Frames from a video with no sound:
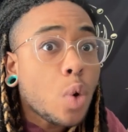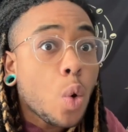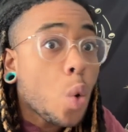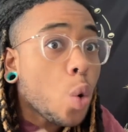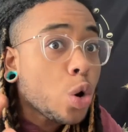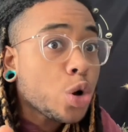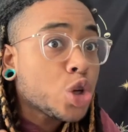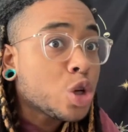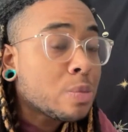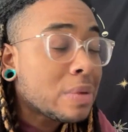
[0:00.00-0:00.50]

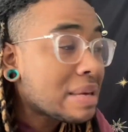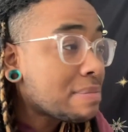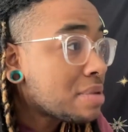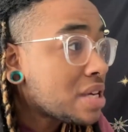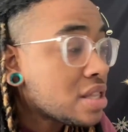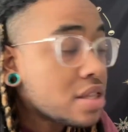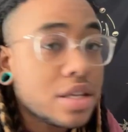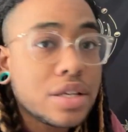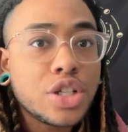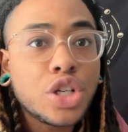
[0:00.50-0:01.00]
or you may
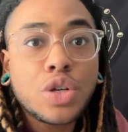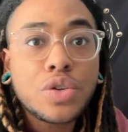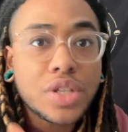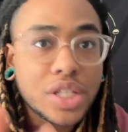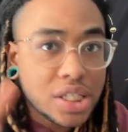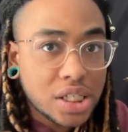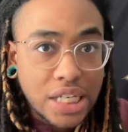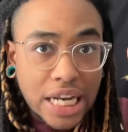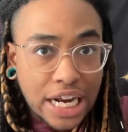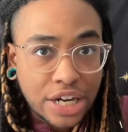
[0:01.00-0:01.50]
be
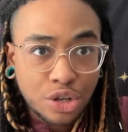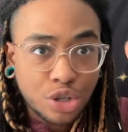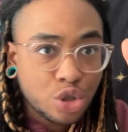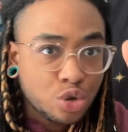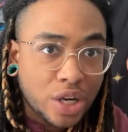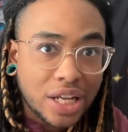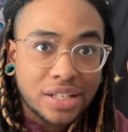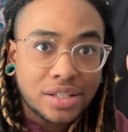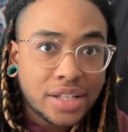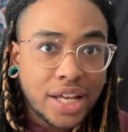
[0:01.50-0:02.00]
the standard
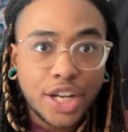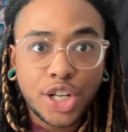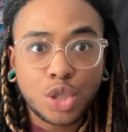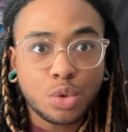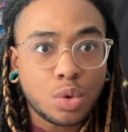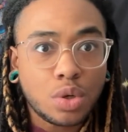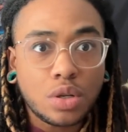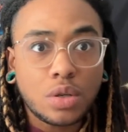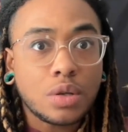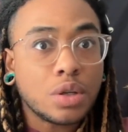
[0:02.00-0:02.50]

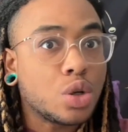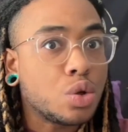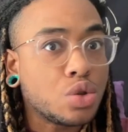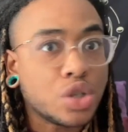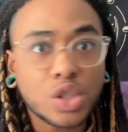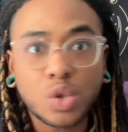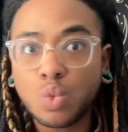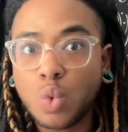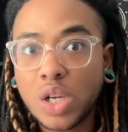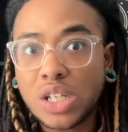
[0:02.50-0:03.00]
transsexual who
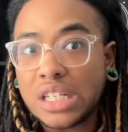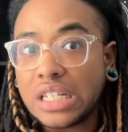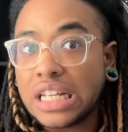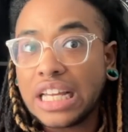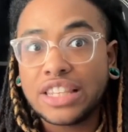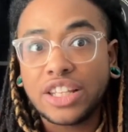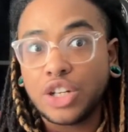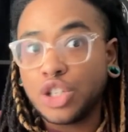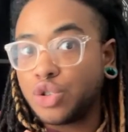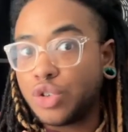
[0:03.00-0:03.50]
just wants to
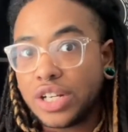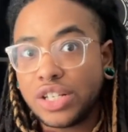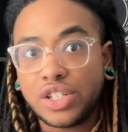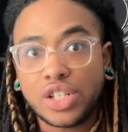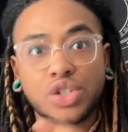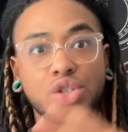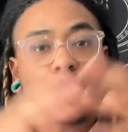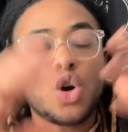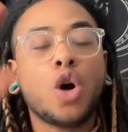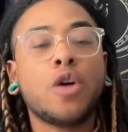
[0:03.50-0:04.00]
get their
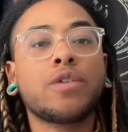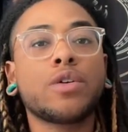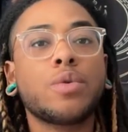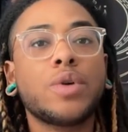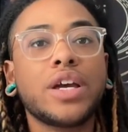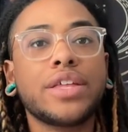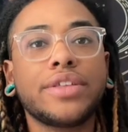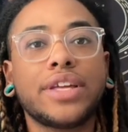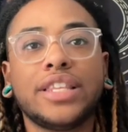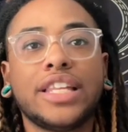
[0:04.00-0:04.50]
transition over
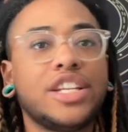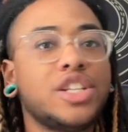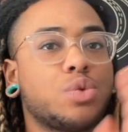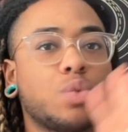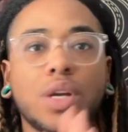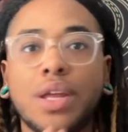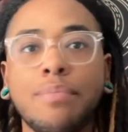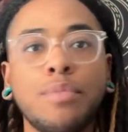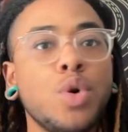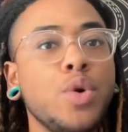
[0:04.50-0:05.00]
with, and they just
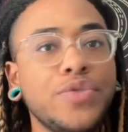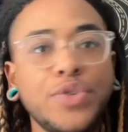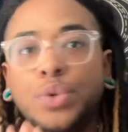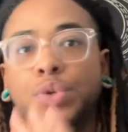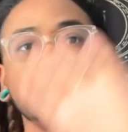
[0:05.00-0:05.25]
want to move